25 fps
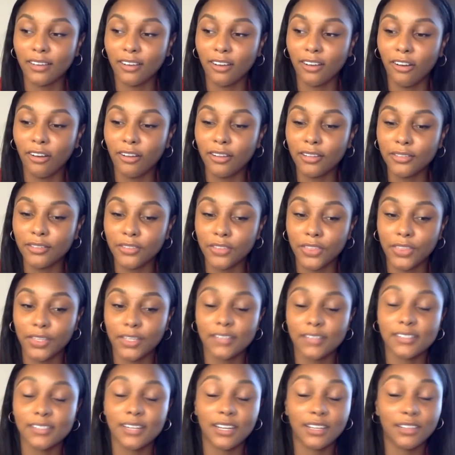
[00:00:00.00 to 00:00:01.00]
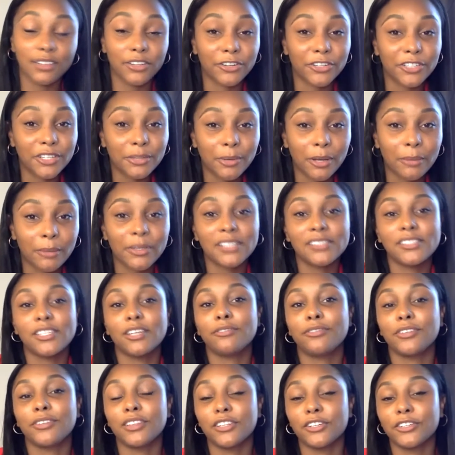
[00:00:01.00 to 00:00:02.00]
all of the things that I learned about
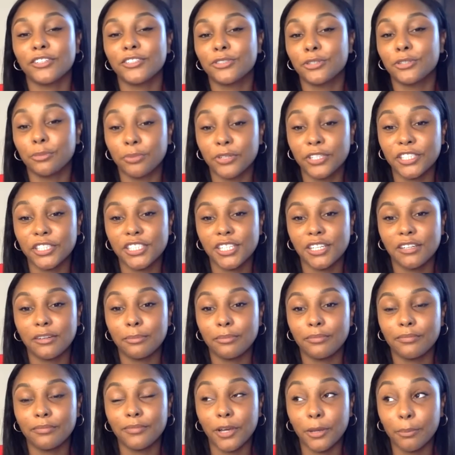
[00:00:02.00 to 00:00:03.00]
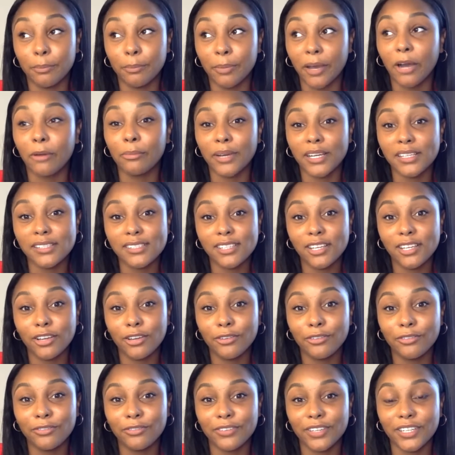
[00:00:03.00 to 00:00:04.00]
myself and learn to appreciate about
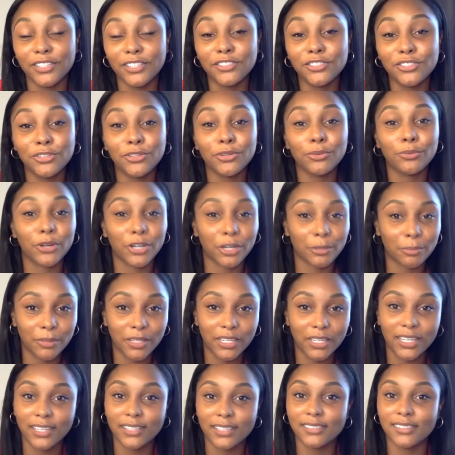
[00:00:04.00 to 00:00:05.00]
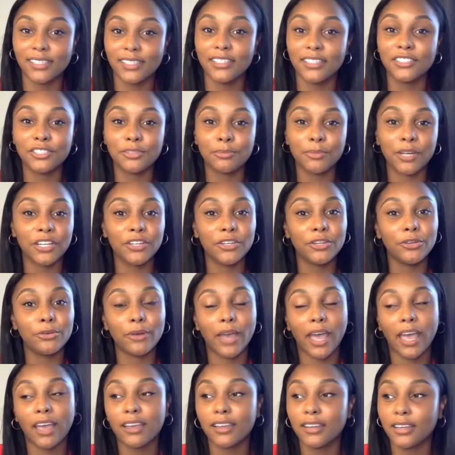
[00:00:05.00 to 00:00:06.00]
myself into the workplace, into my new
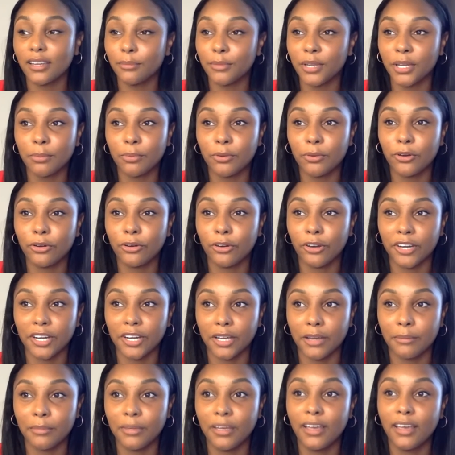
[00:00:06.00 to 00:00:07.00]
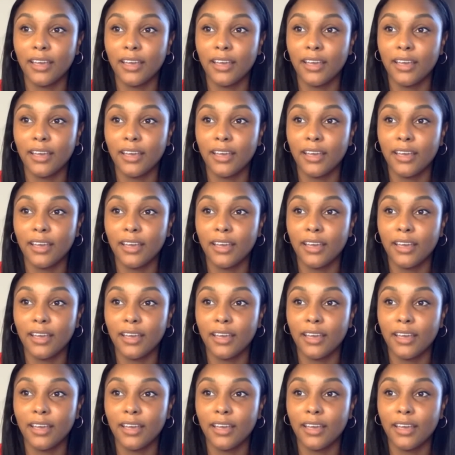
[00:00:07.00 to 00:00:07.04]
academic program,